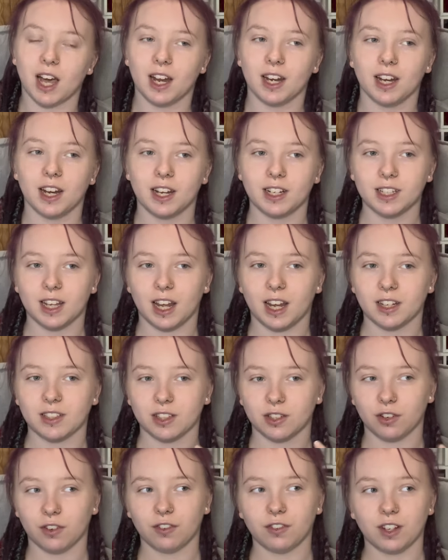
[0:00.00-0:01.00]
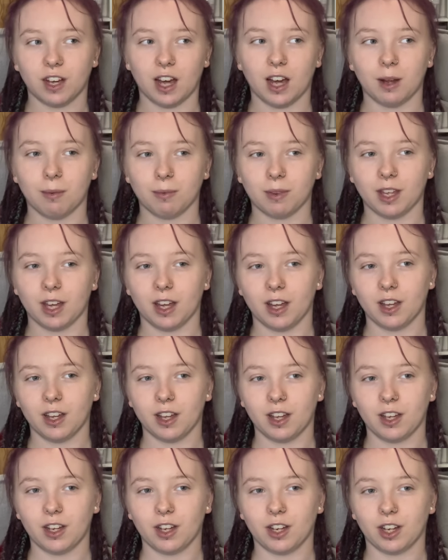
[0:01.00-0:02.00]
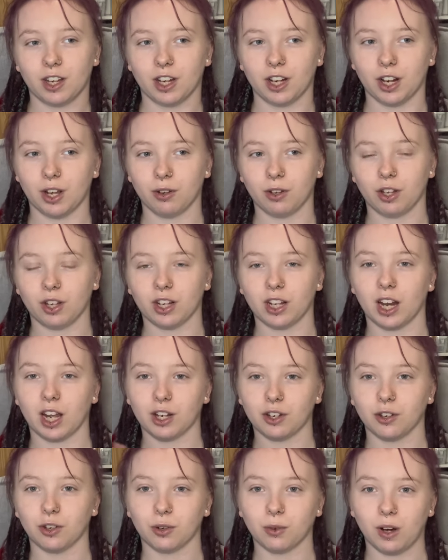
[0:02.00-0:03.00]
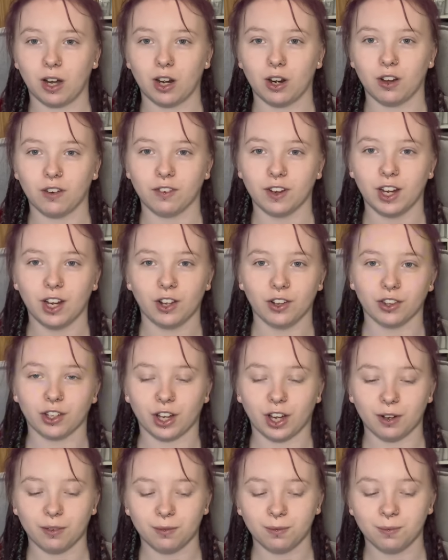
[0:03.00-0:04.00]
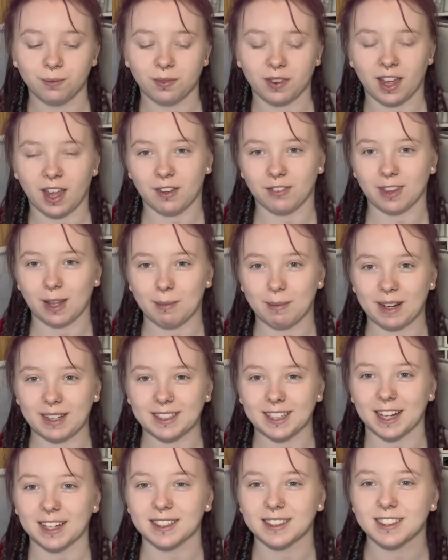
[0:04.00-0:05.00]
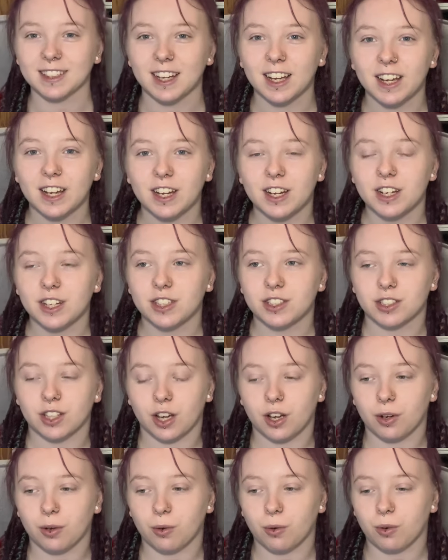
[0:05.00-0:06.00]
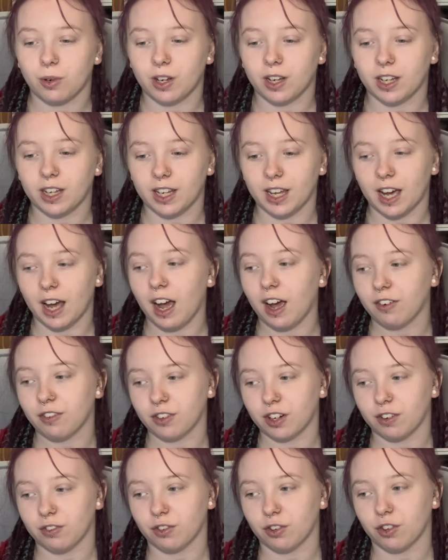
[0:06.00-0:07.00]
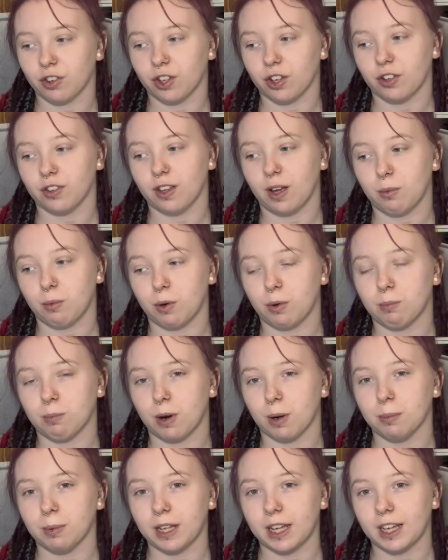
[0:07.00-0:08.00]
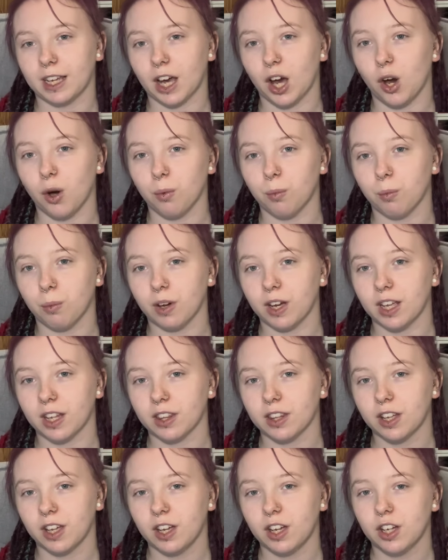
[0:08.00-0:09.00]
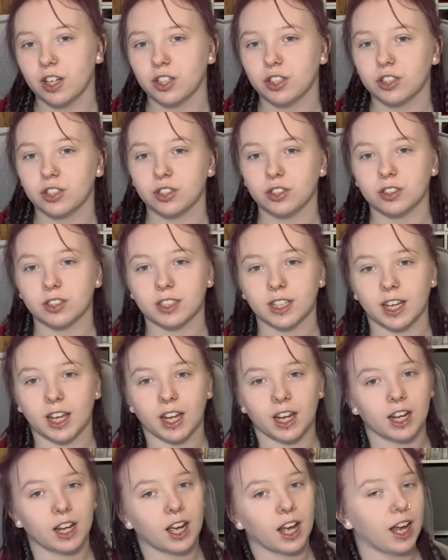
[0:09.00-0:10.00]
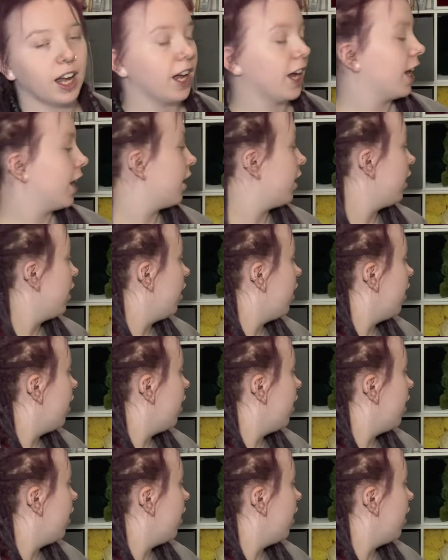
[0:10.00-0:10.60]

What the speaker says: and it takes enough time that, you know, you can like do quite a lot of it on the go, if that makes sense. So yeah, after I've done those, I will probably get on with choosing an